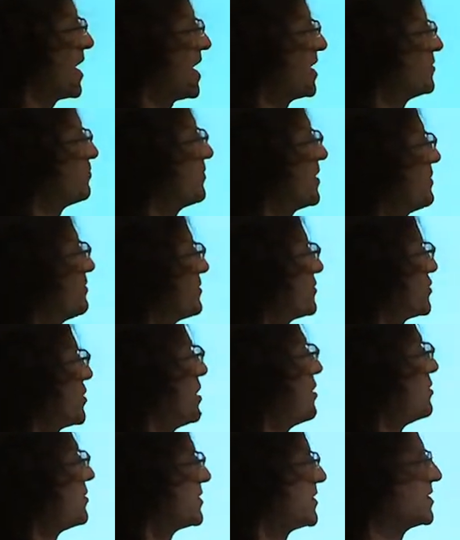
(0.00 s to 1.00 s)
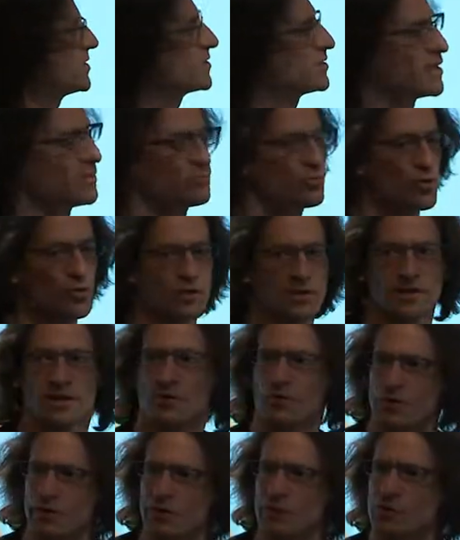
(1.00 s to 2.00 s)
And people told us that broadly,
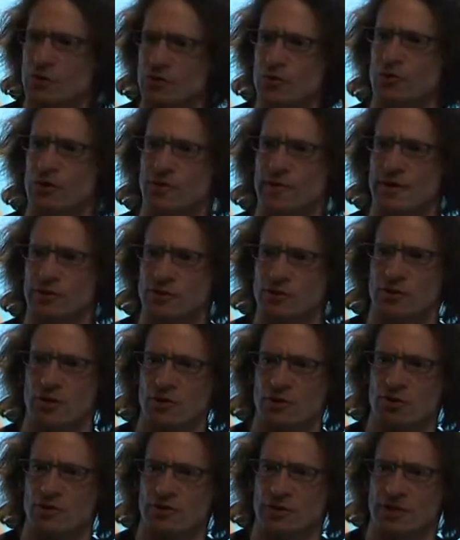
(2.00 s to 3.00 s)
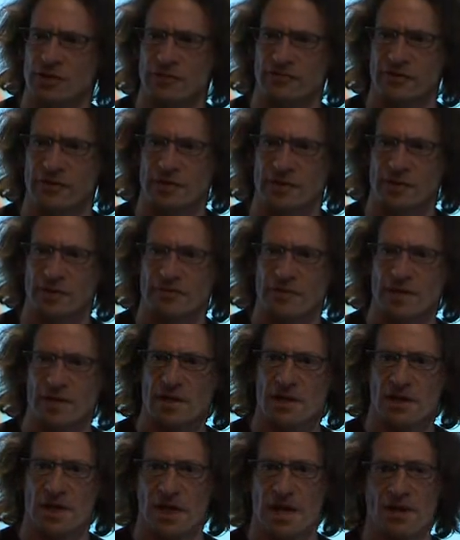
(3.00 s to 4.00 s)
although we talk about social TV,
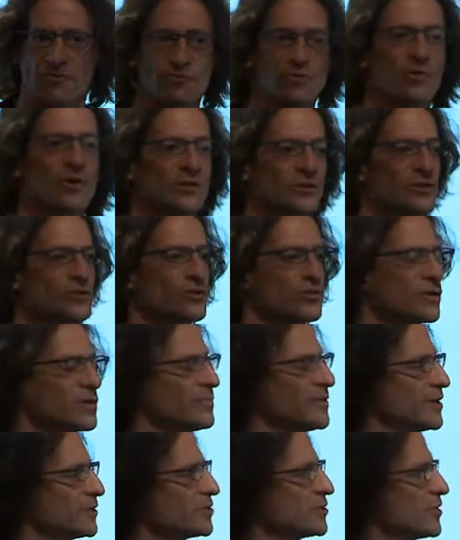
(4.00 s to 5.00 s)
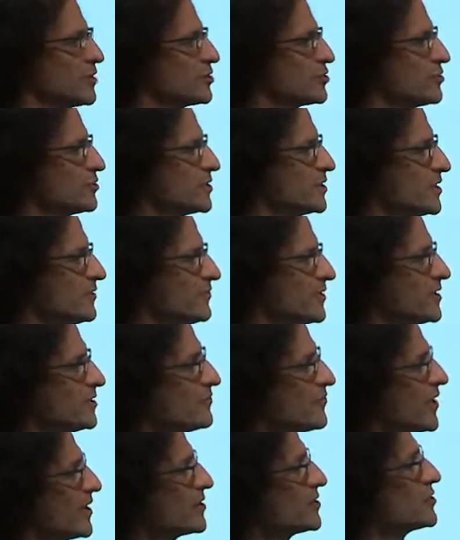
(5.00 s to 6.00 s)
everyone's talking about social TV. In
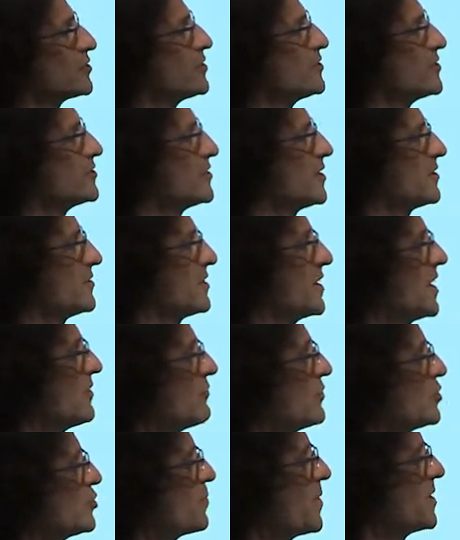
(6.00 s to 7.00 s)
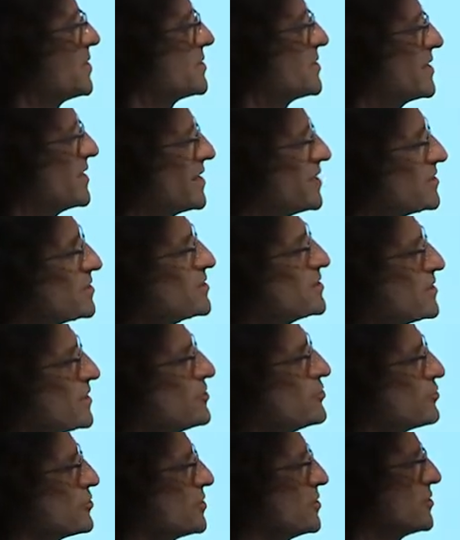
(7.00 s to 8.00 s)
fact, it turns out the average punter isn't
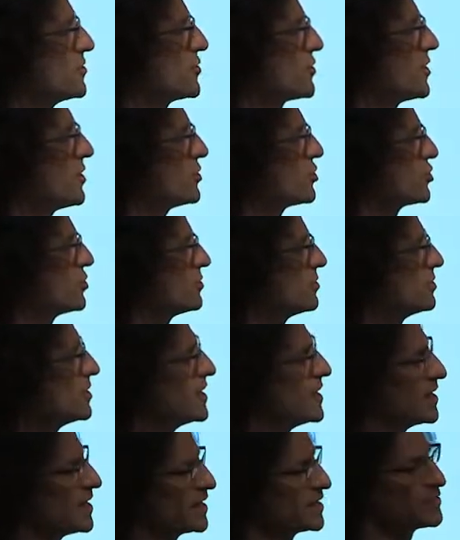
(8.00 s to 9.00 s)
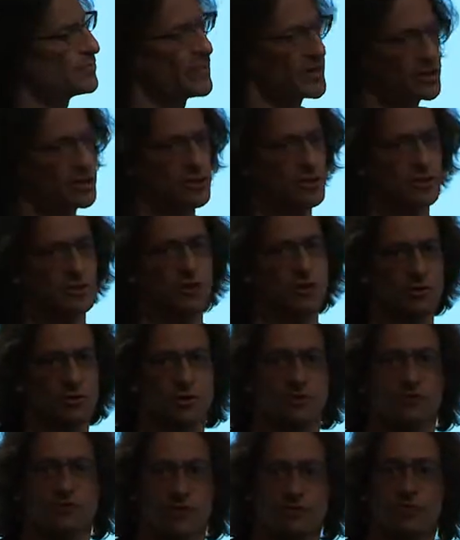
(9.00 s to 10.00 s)
interested in social as much as a whole
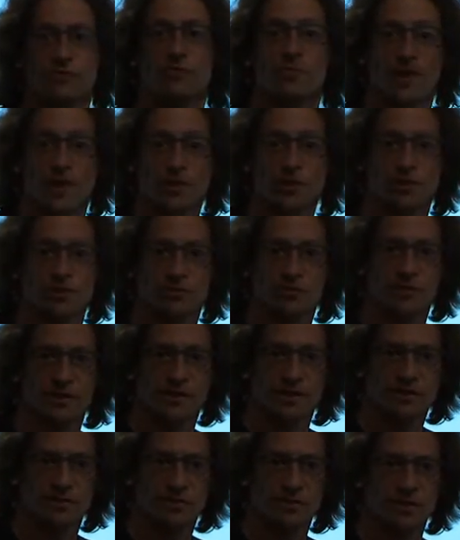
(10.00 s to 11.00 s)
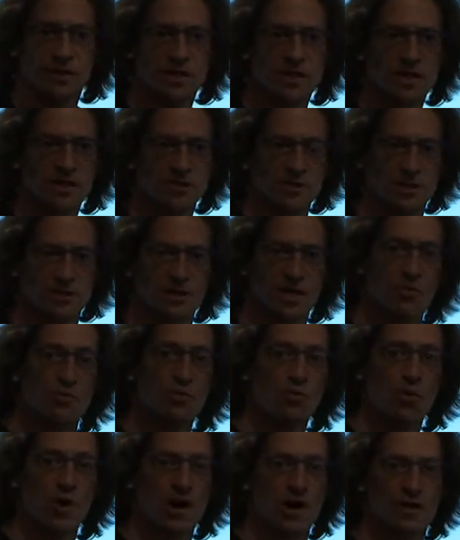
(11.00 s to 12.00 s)
lot of information things. So
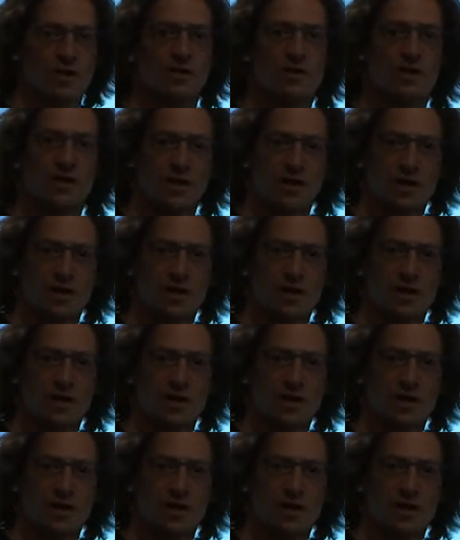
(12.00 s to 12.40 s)
number one,